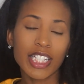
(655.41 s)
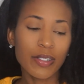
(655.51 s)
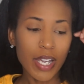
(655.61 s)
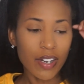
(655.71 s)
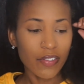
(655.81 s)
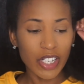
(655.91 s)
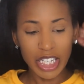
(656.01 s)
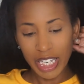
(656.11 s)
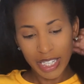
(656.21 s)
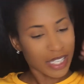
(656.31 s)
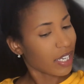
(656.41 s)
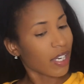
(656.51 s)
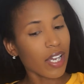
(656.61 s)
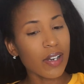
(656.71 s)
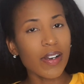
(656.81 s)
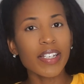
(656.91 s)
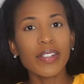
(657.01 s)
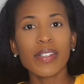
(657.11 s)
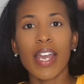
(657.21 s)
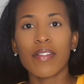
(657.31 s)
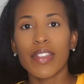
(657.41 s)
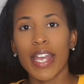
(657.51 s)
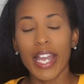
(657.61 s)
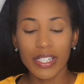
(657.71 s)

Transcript: you kind of forget, like, oh, I do have that.